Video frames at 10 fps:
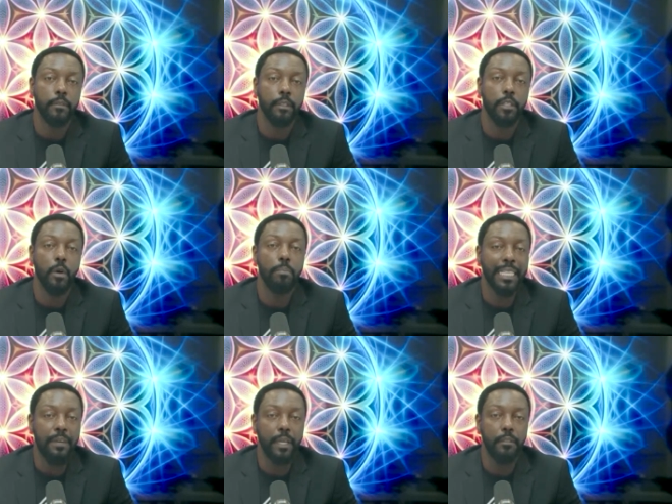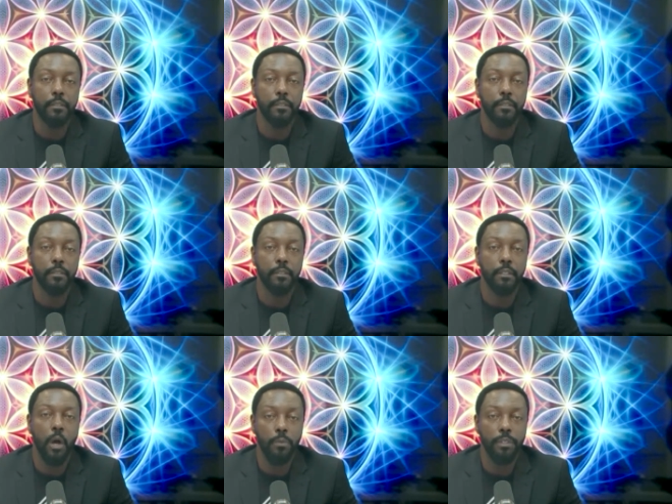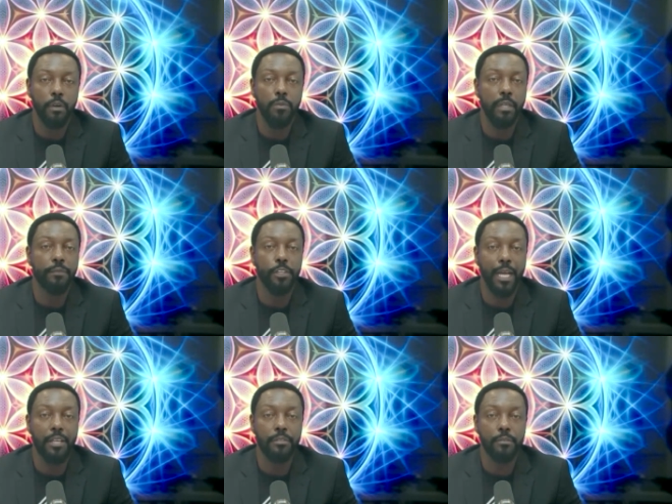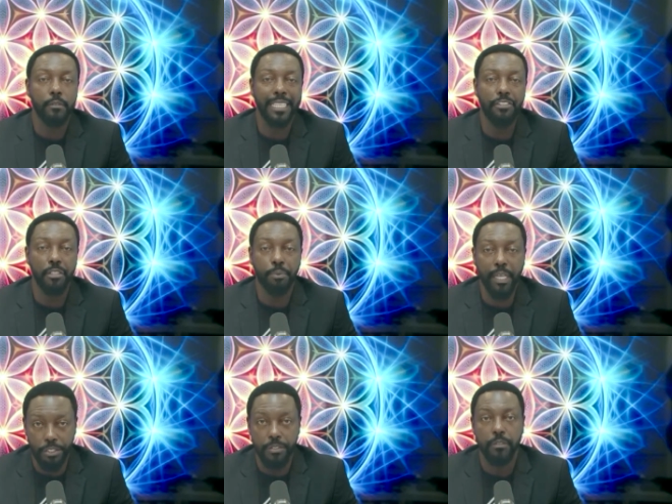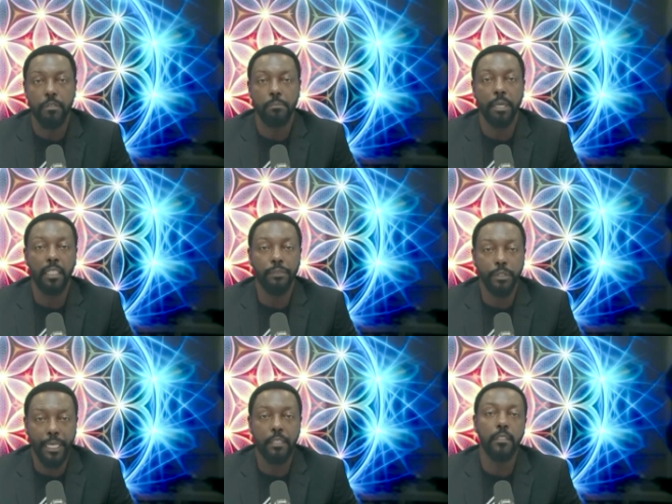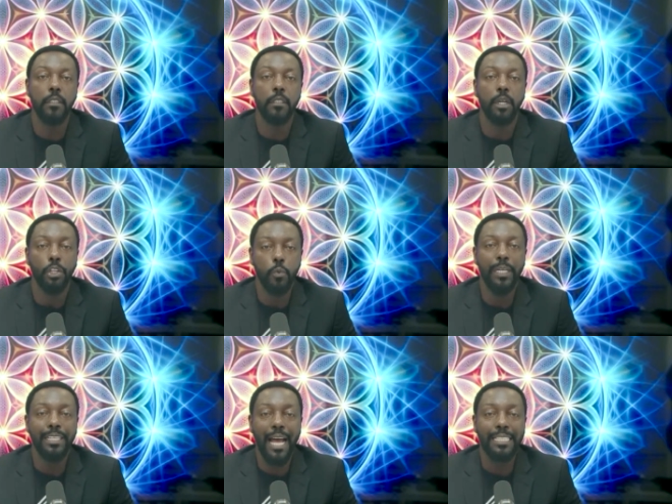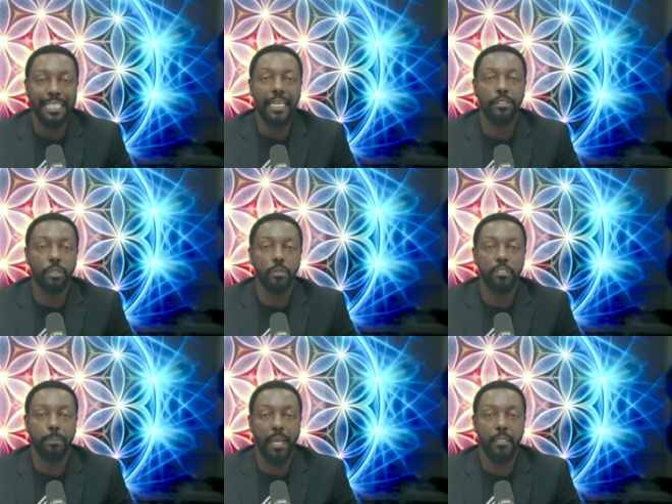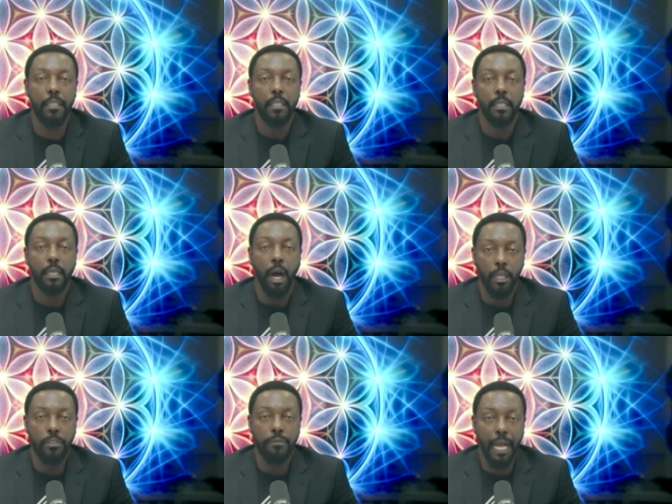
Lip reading: You don't believe in your own stuff that you guys teach and preach. Because if you did, you would not need to spend hundreds of